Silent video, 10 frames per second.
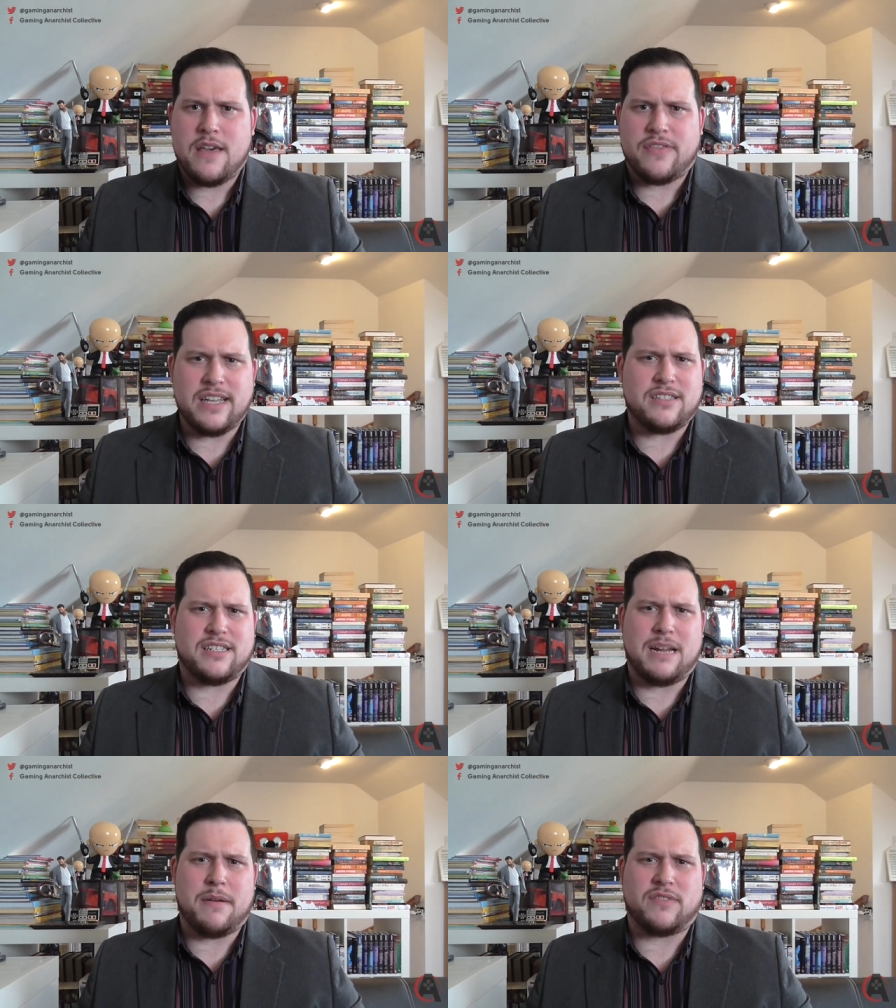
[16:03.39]
Things that
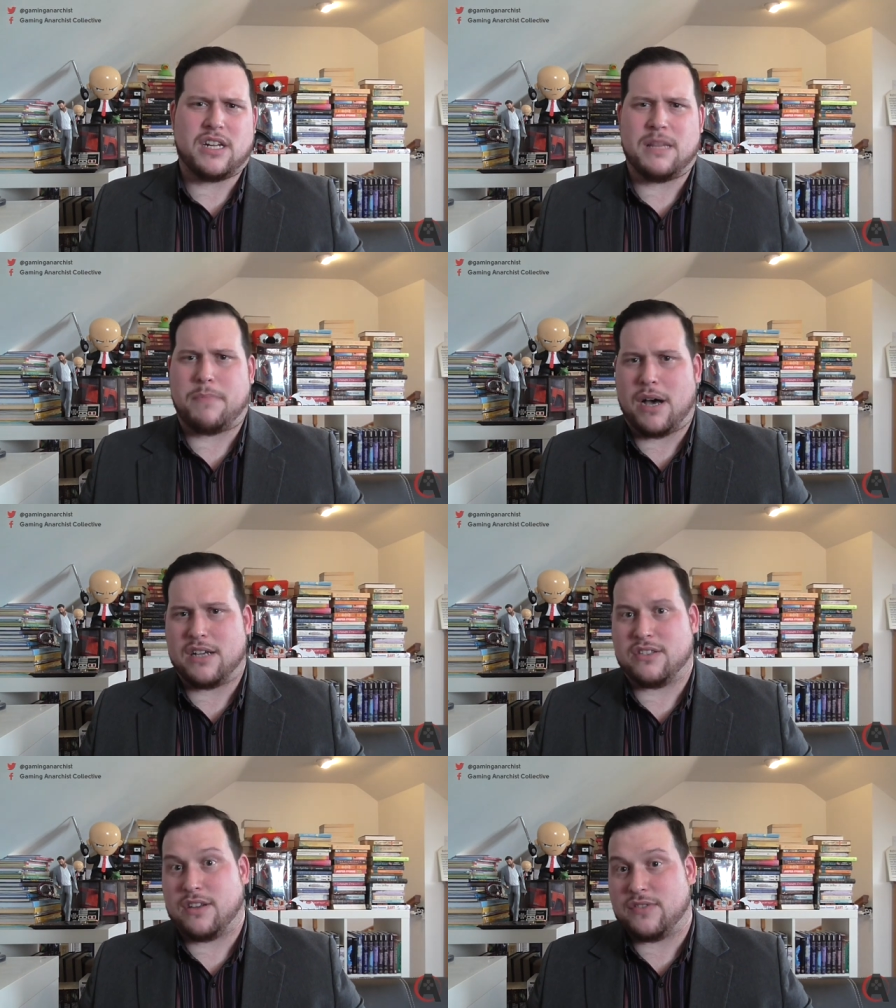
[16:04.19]
Dame have done in the
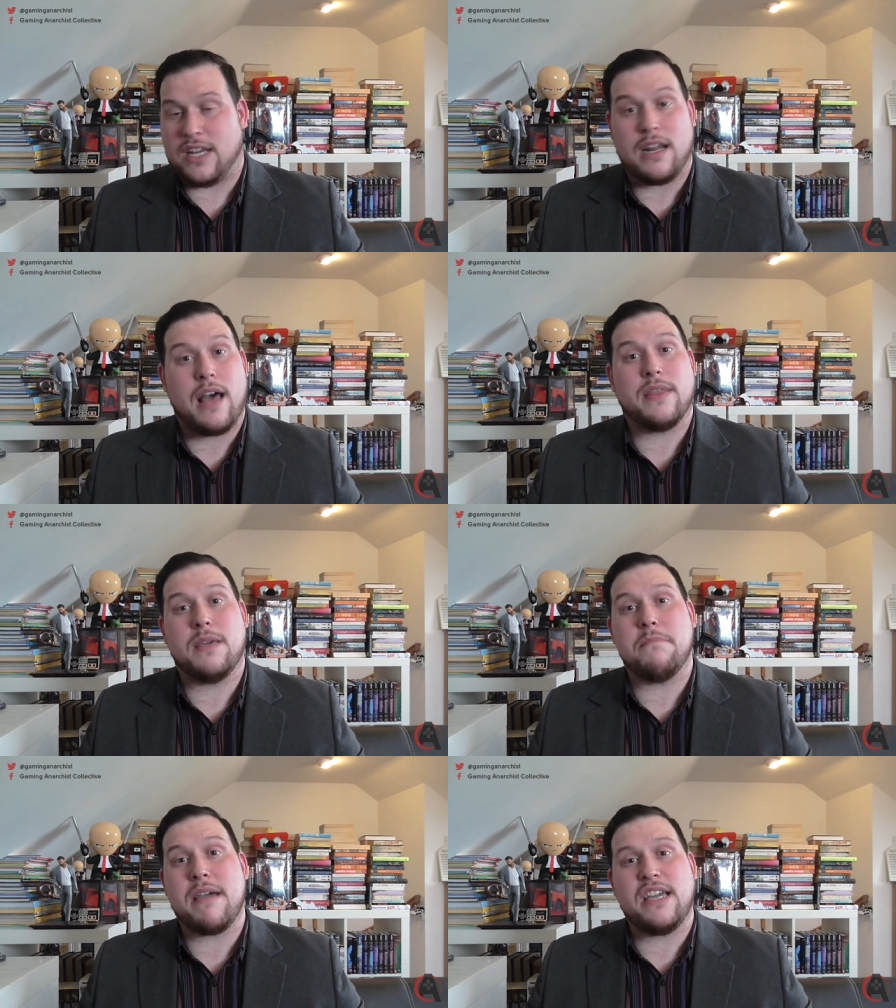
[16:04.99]
past, as I've said, and
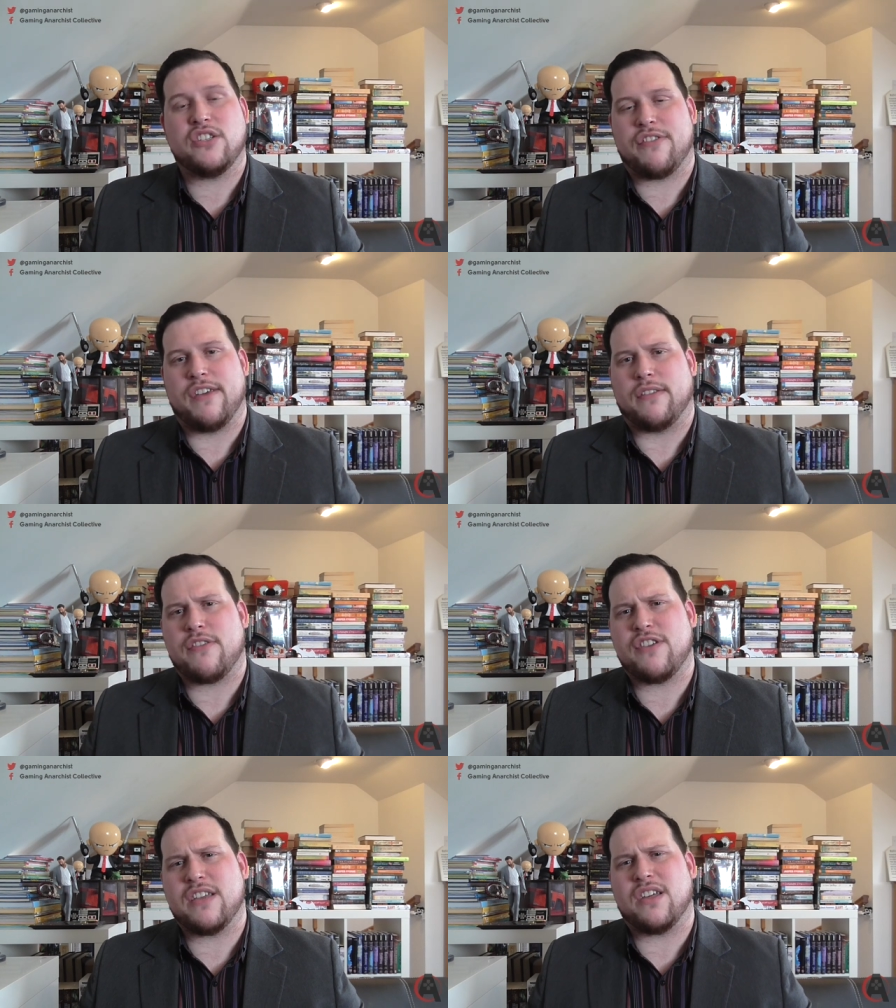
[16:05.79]
the major thing, the
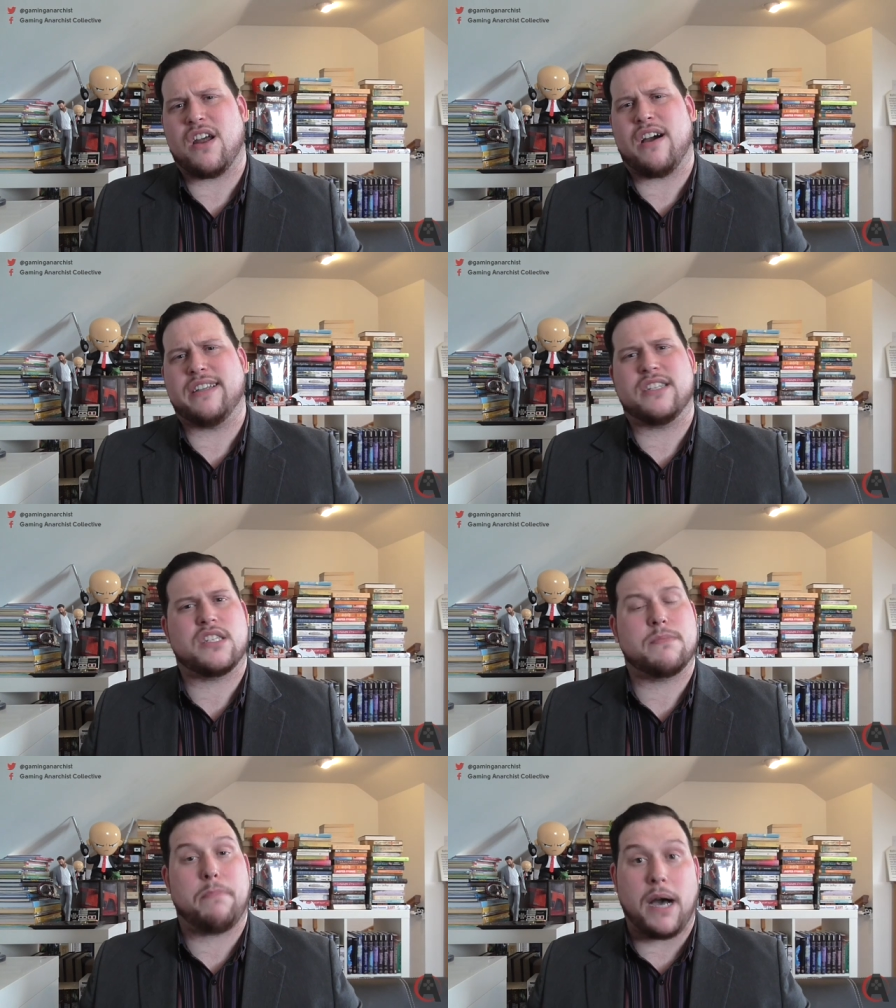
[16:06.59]
thing that I
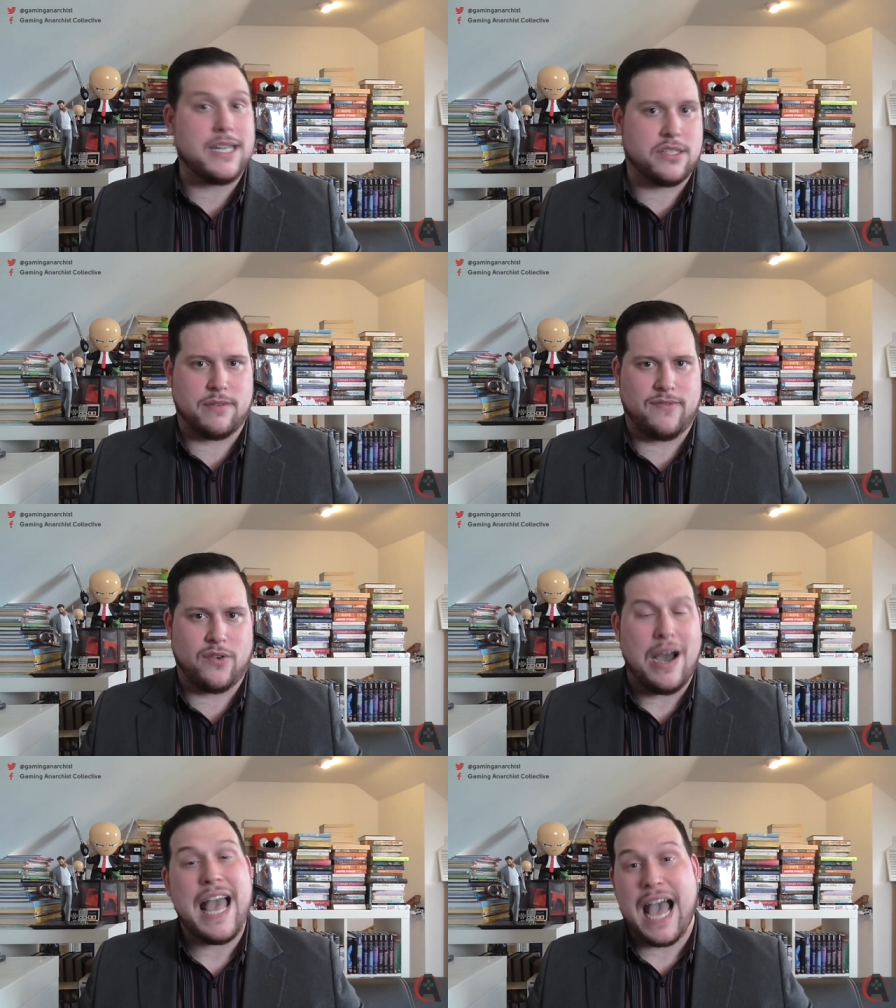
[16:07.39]
despise them
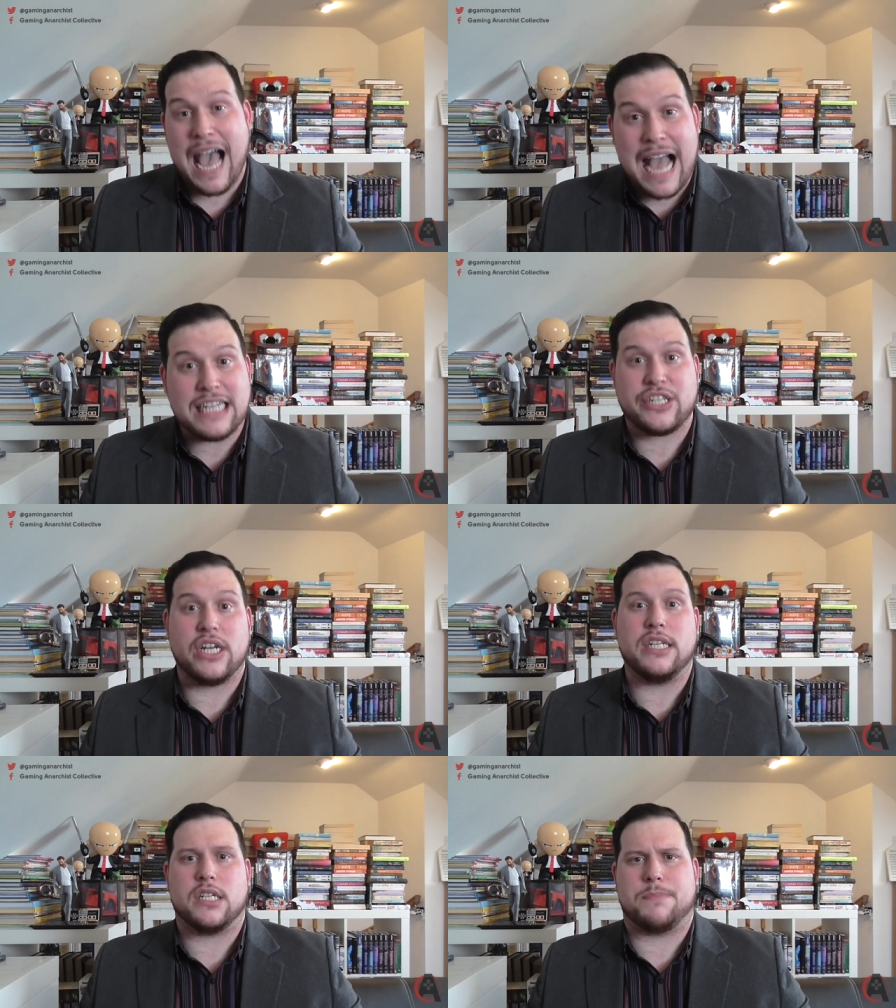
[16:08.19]
for,
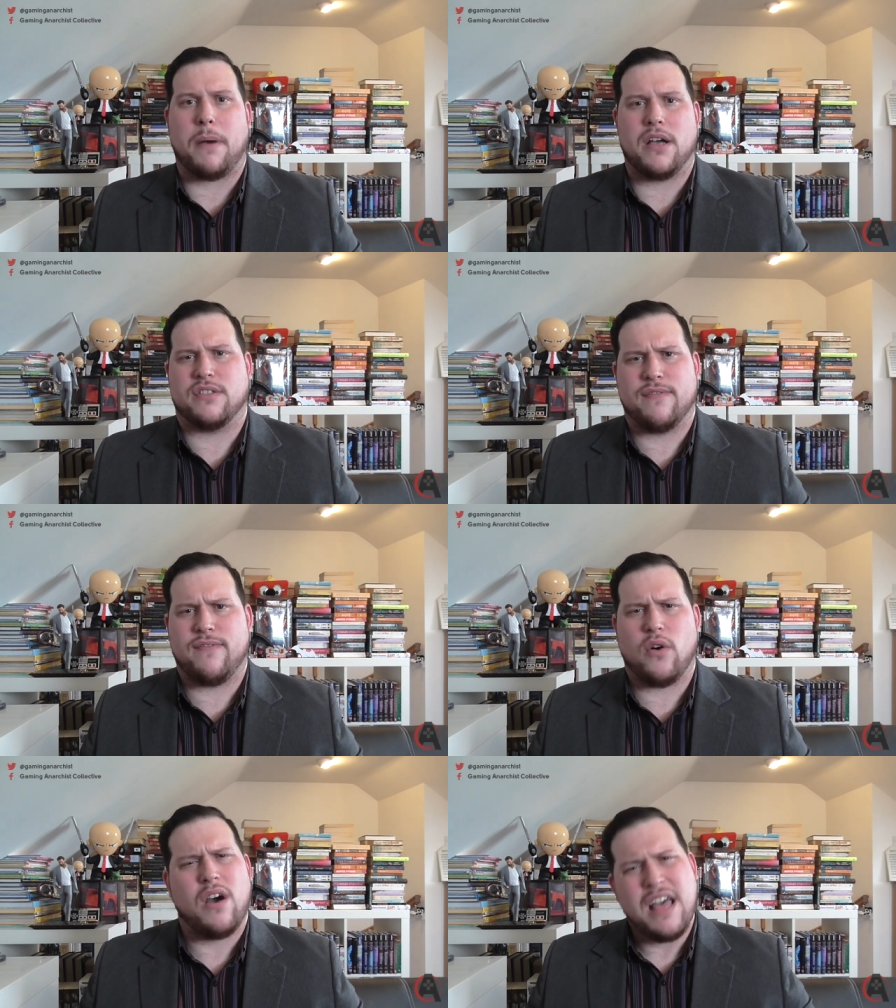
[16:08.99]
actually despise them
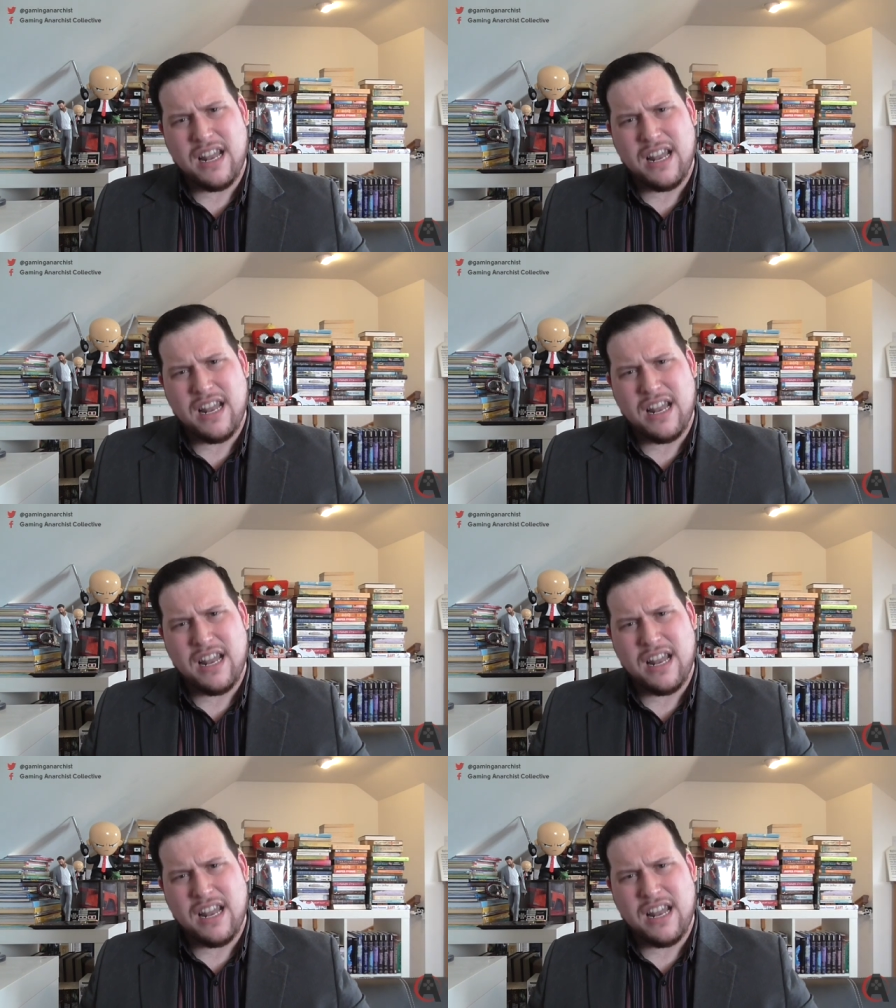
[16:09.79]
for.